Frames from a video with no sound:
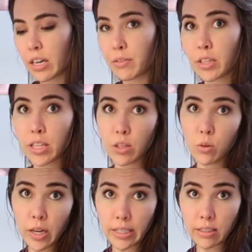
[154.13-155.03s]
everything
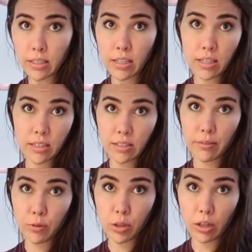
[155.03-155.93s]
you guys eat
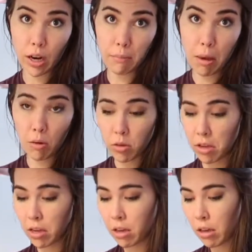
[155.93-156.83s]
except for I'm
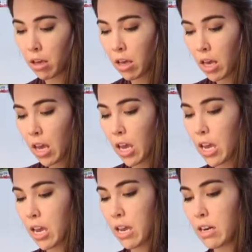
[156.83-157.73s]
healthy
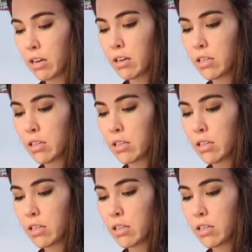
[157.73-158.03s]
and